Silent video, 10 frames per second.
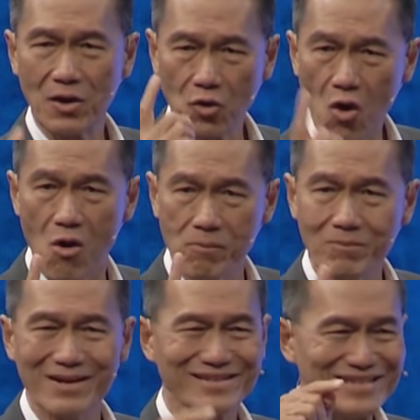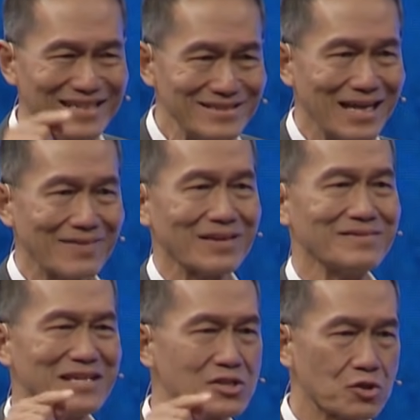Rome did
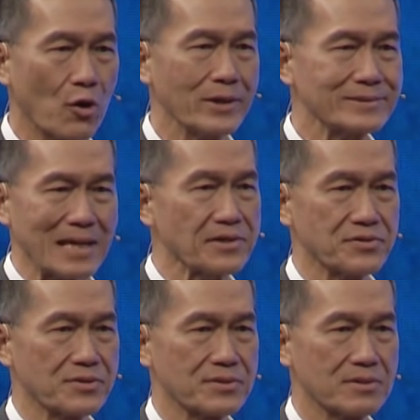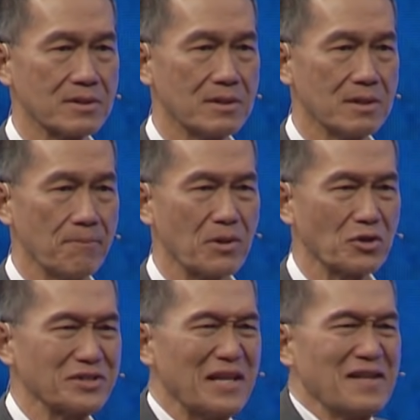not destroy Tarsus
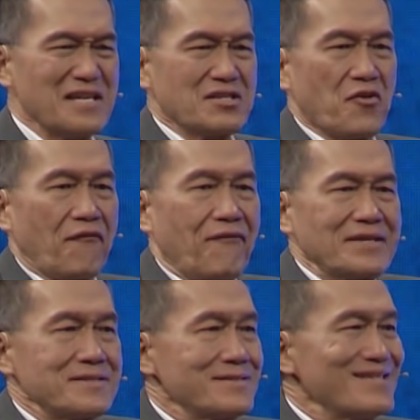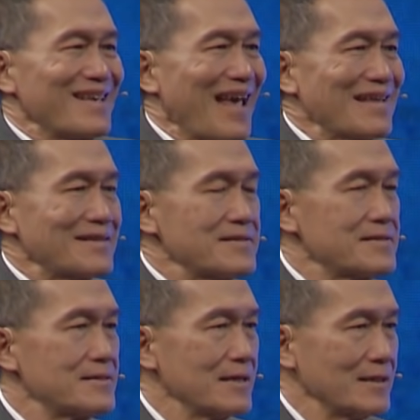because it is a sophisticated
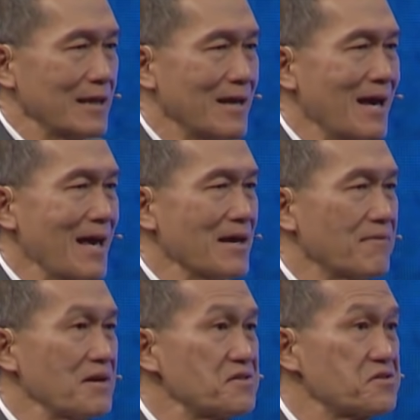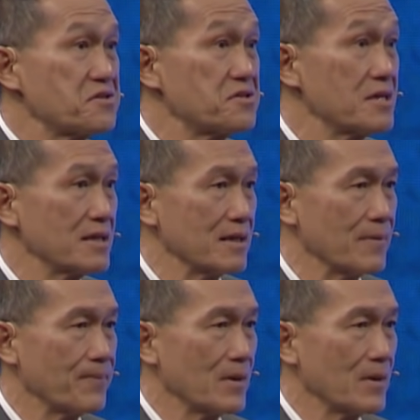city, a rich city,